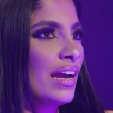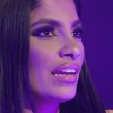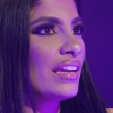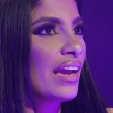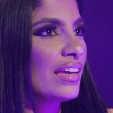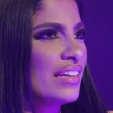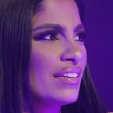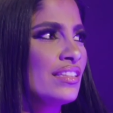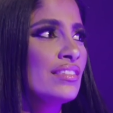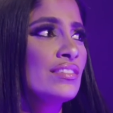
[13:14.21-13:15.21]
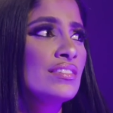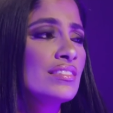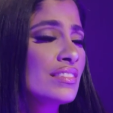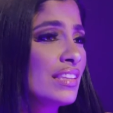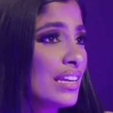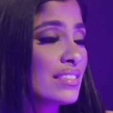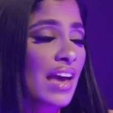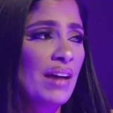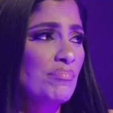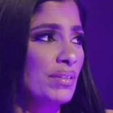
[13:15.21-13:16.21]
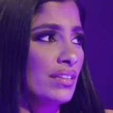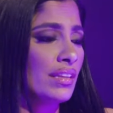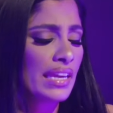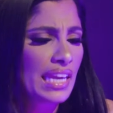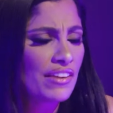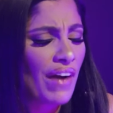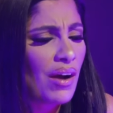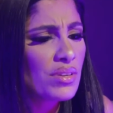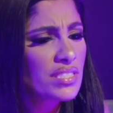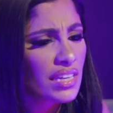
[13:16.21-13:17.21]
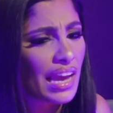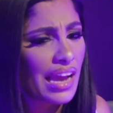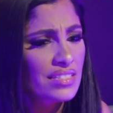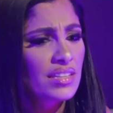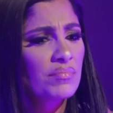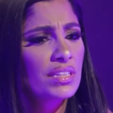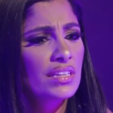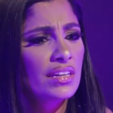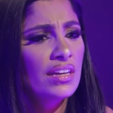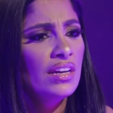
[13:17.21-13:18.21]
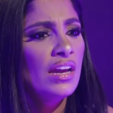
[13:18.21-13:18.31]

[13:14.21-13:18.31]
I get it. Things happen. Like, if I was to catch something,